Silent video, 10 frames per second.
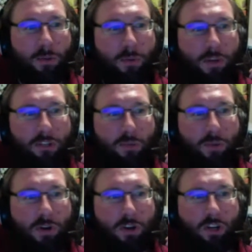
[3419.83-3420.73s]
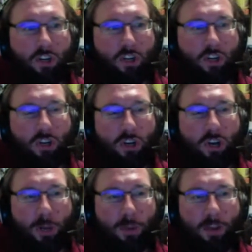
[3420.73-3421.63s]
Right, we're
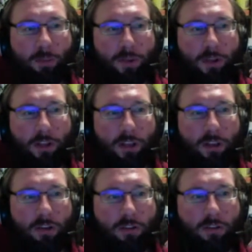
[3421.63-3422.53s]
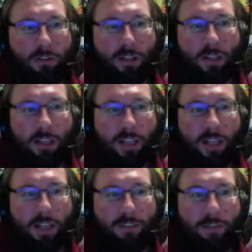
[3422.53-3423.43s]
coming up on
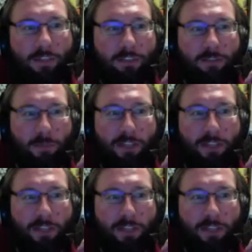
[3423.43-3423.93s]
57